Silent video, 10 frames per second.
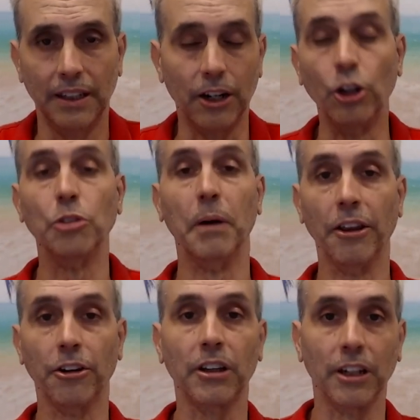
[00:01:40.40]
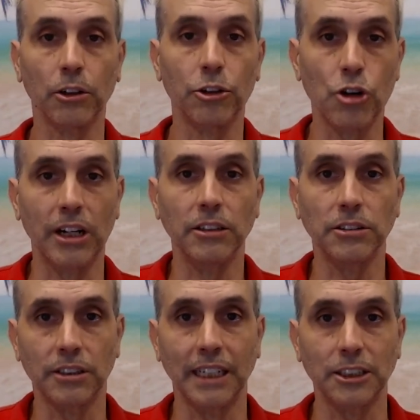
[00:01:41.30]
used by other clinical trials
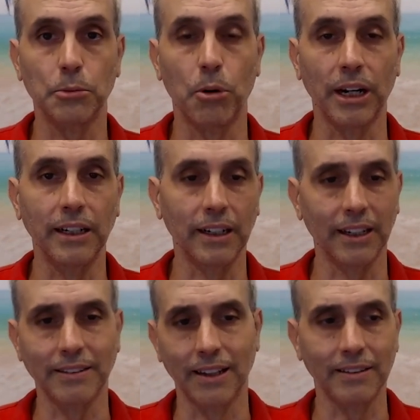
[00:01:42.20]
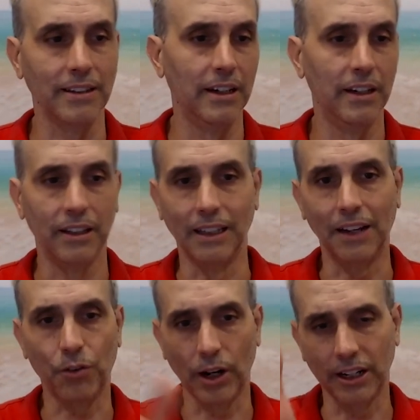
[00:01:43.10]
to test the brain. And it says
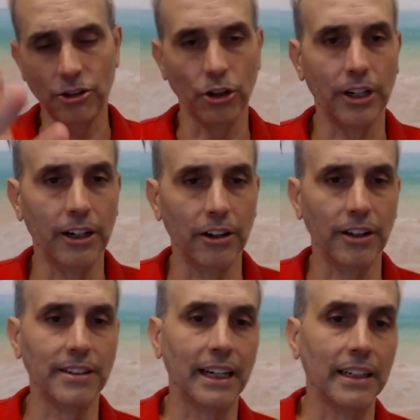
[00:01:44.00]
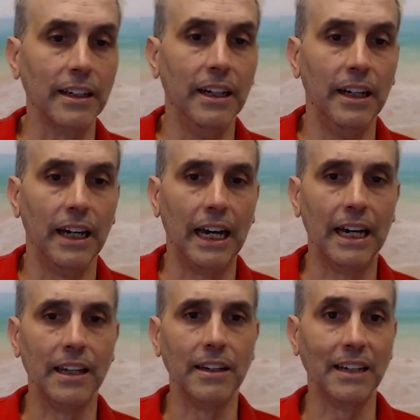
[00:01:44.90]
left, right. I'll show you here in a second.
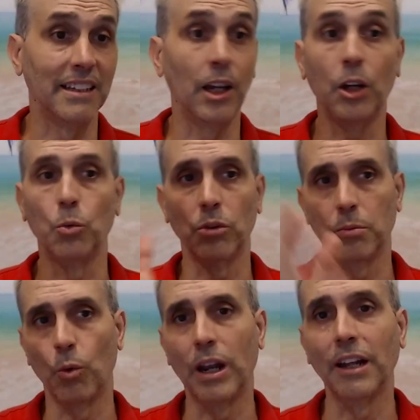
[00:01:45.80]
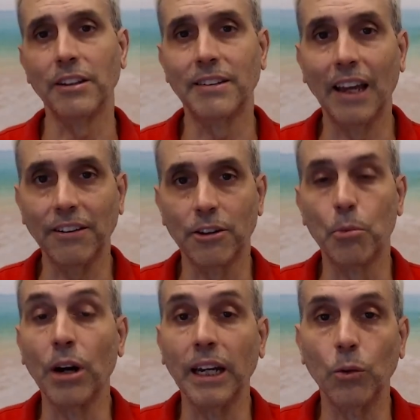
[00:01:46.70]
And I said, hey, why not test the
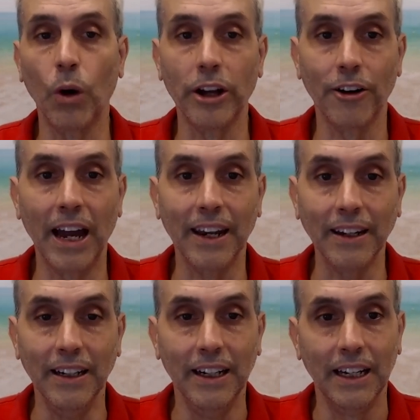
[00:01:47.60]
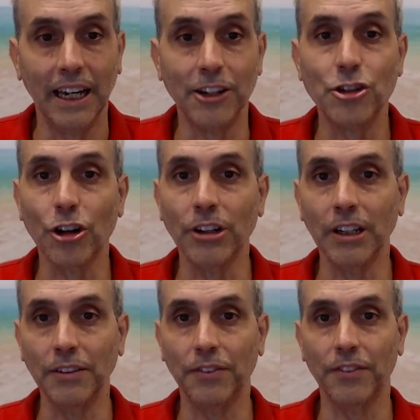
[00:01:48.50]
brain while you're at it? And sure
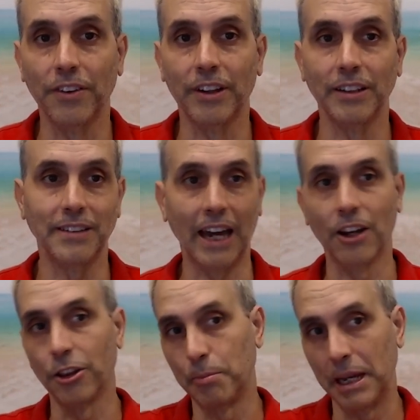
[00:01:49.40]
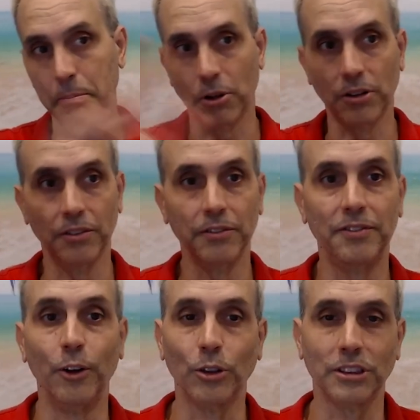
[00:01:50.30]
enough, the title of the paper
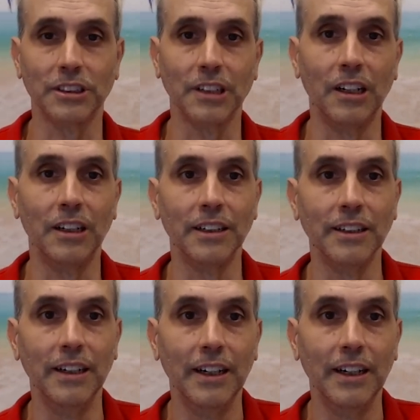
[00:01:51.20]
focuses on